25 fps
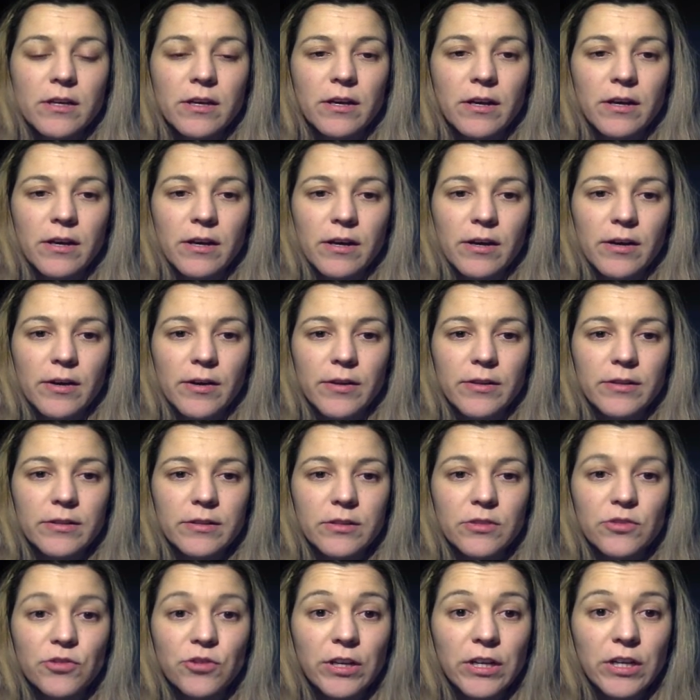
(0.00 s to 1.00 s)
uh,
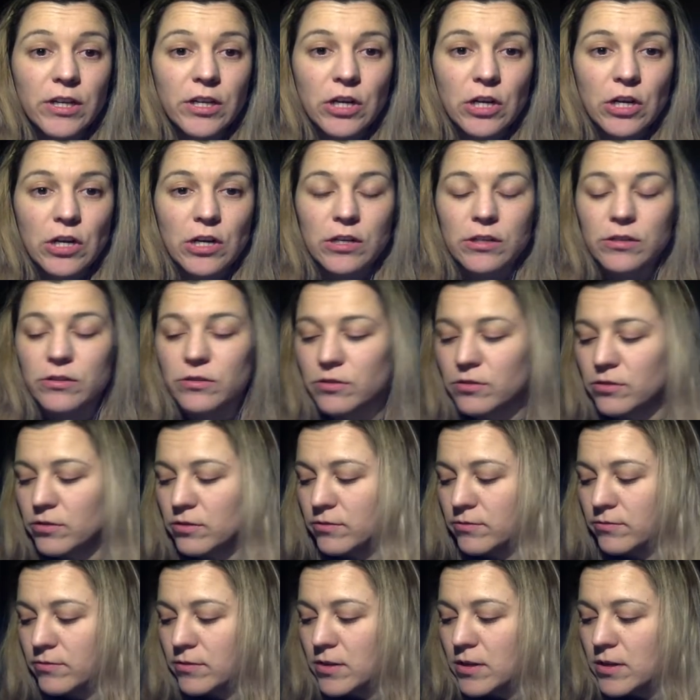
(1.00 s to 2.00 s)
the drain current,
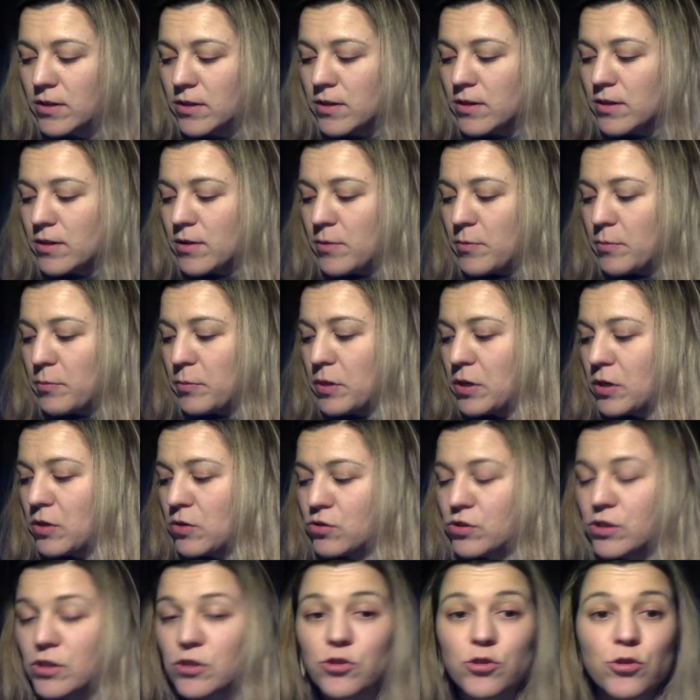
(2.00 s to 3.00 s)

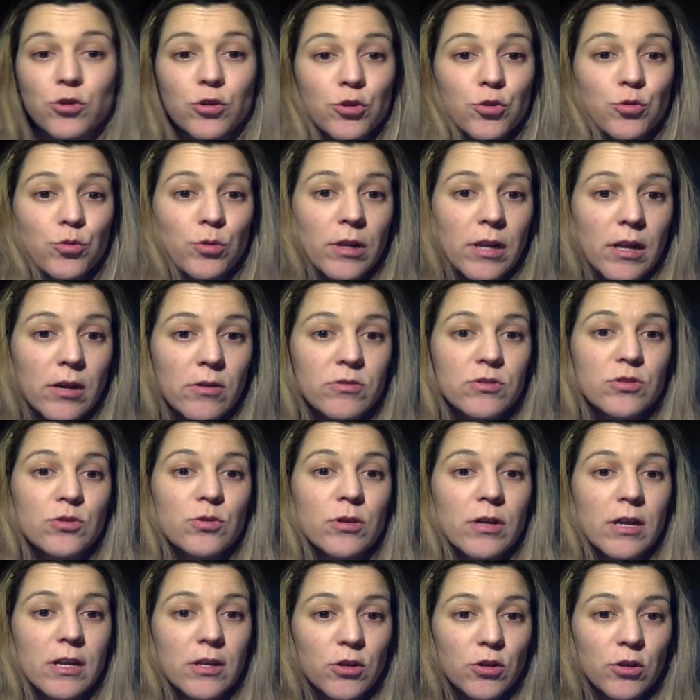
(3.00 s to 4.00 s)
because that's going to allow us
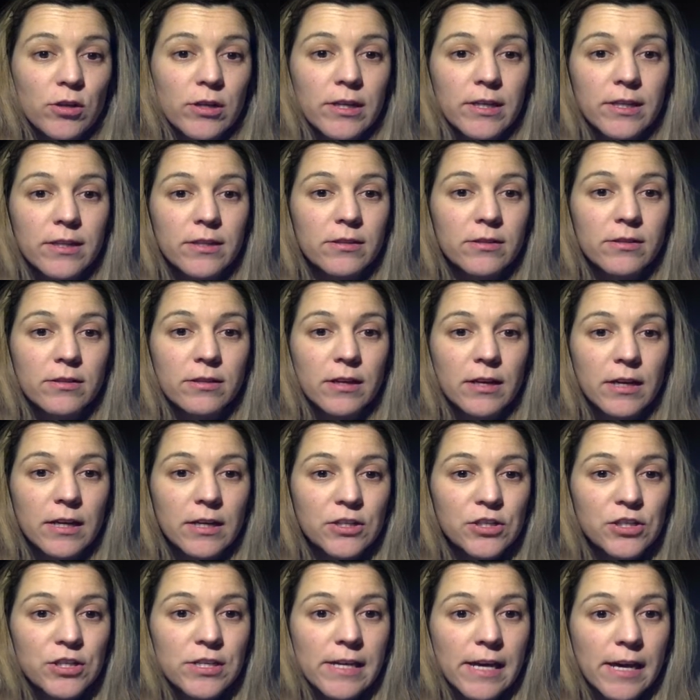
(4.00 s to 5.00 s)
to calculate uh,
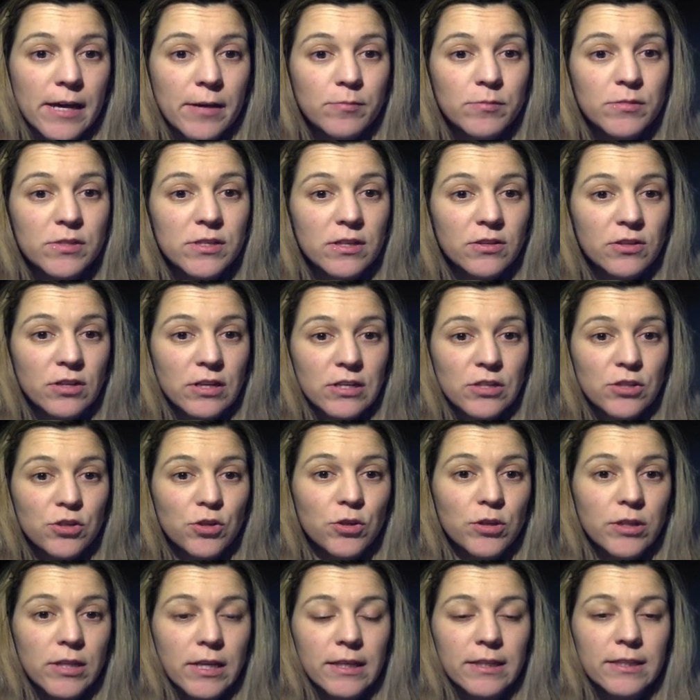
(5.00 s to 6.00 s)
GMs, the
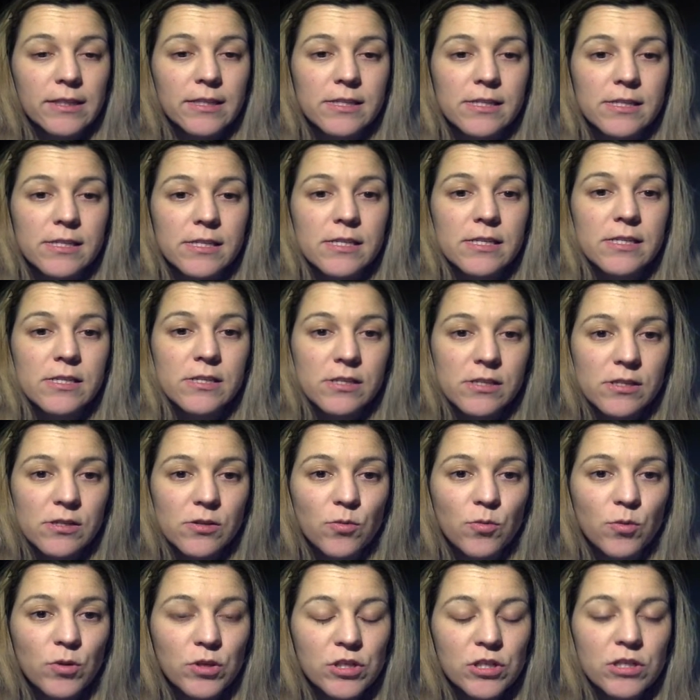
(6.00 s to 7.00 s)

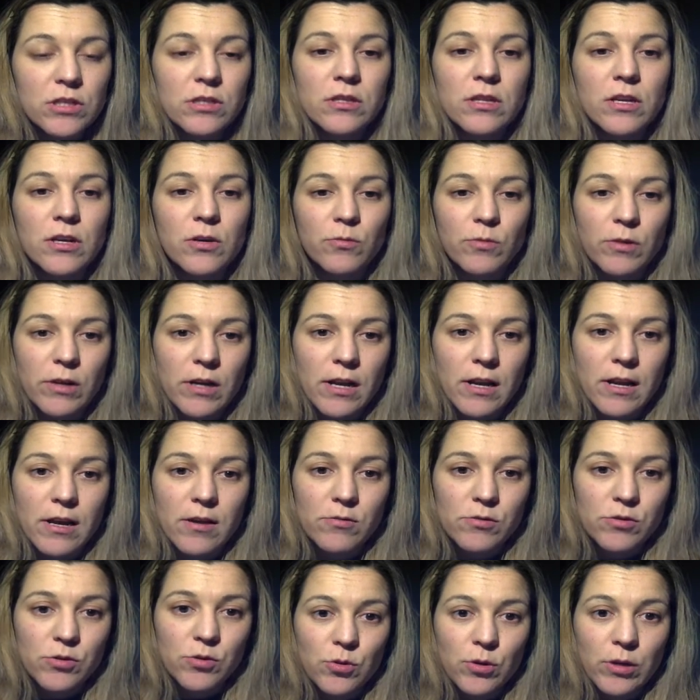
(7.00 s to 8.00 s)
transconductances, which in turn will
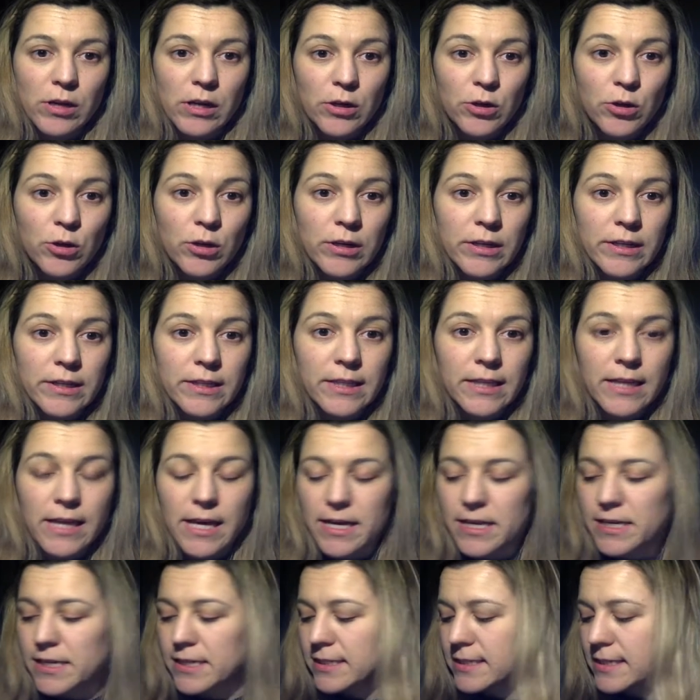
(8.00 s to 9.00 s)
allow to calculate the
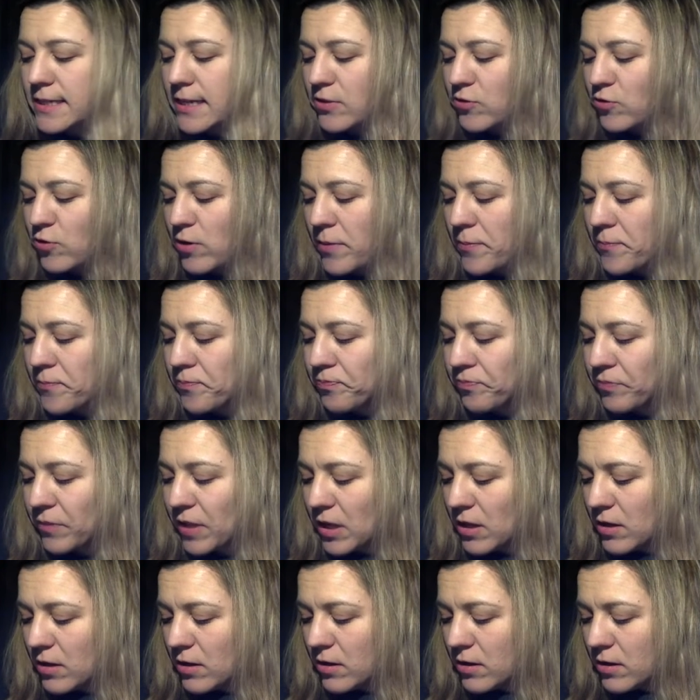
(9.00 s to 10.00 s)
gain, etc.
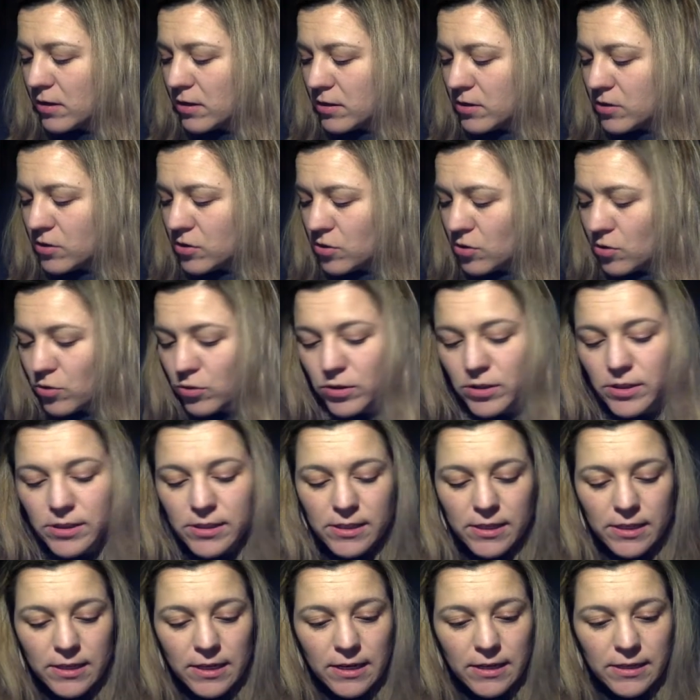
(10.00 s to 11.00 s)
So
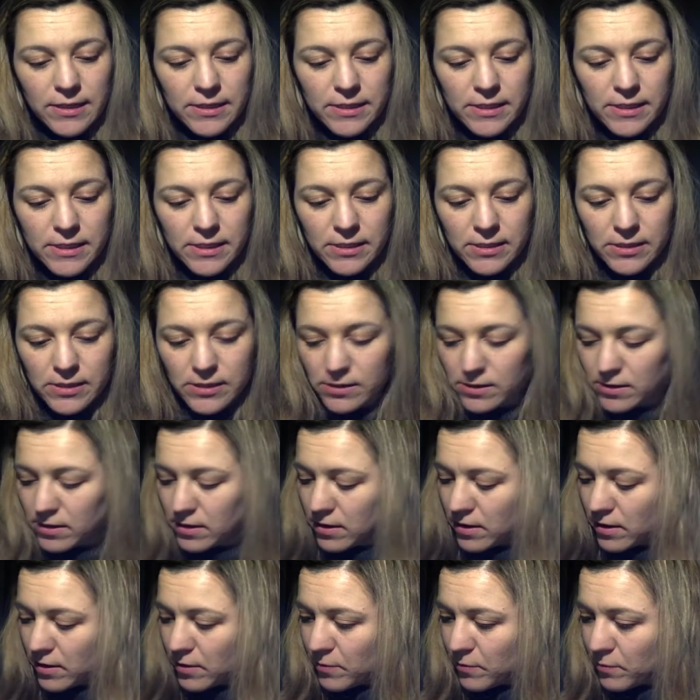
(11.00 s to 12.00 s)
this analysis,
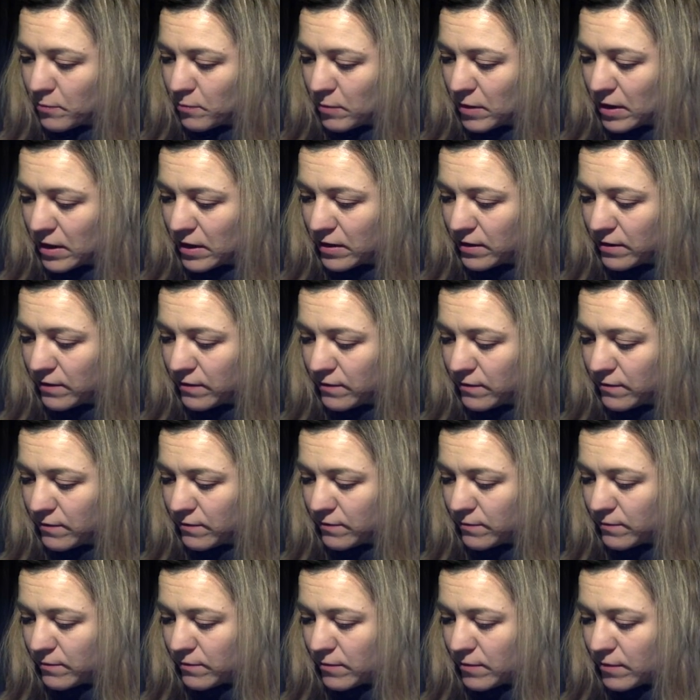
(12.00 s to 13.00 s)
uh, my,
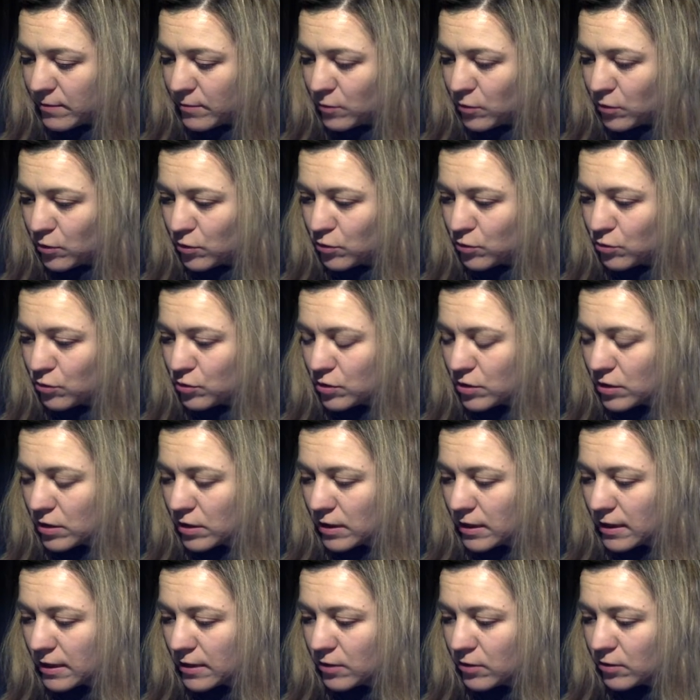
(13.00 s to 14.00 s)
I'm going to
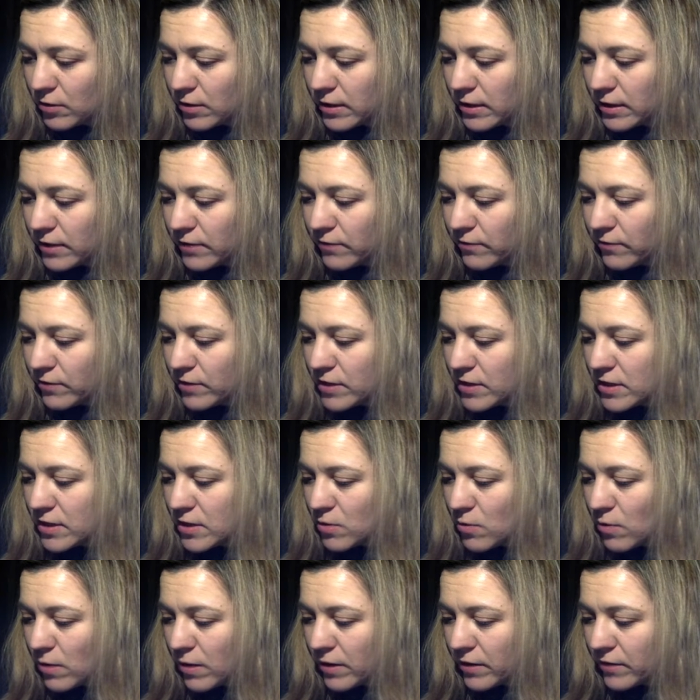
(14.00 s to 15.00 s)
start calculating
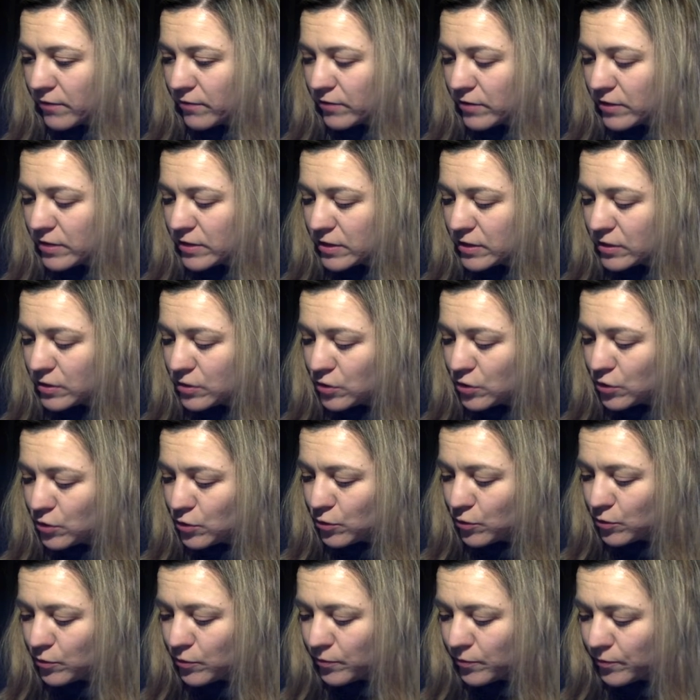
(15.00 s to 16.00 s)
VG1 and
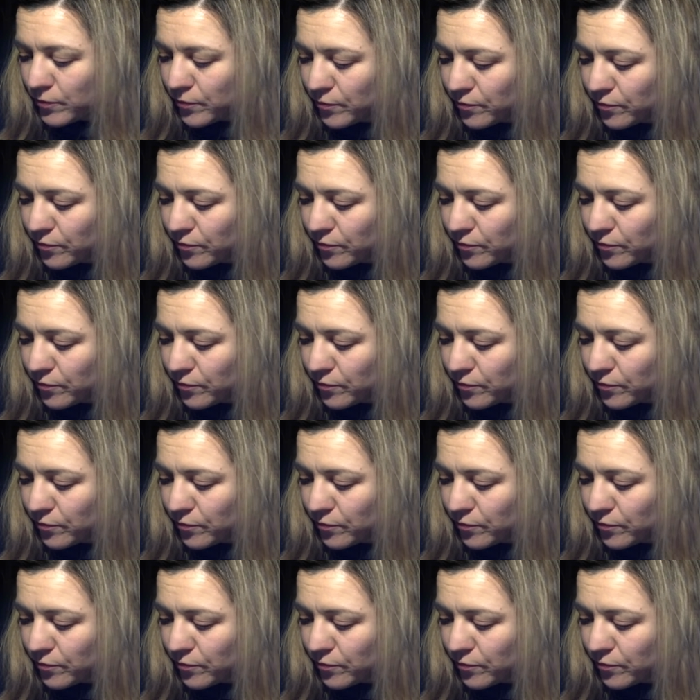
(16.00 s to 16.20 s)
VG2